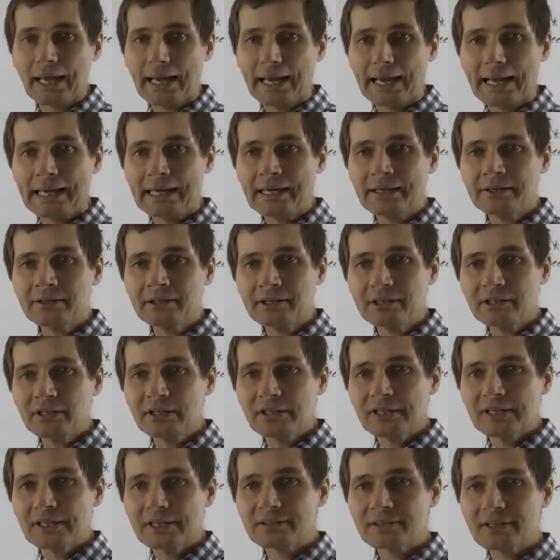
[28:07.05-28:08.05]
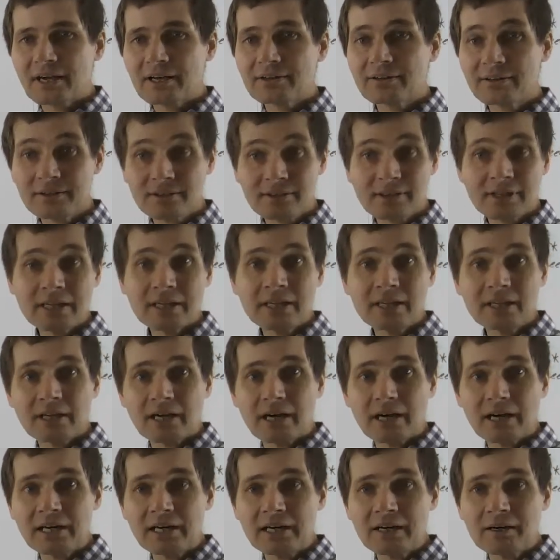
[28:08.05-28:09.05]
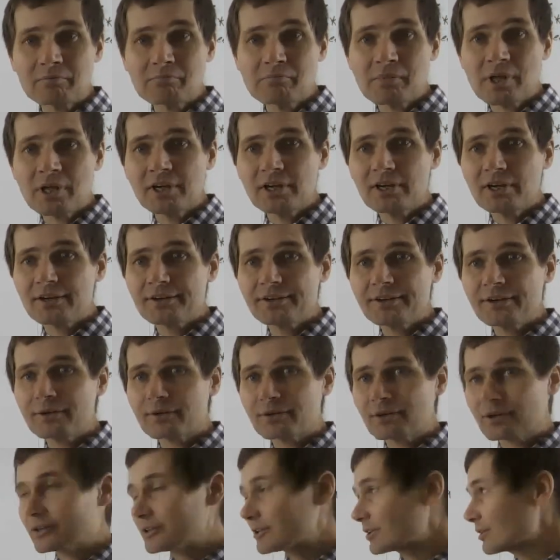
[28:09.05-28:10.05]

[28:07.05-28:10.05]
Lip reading: And the other thing, you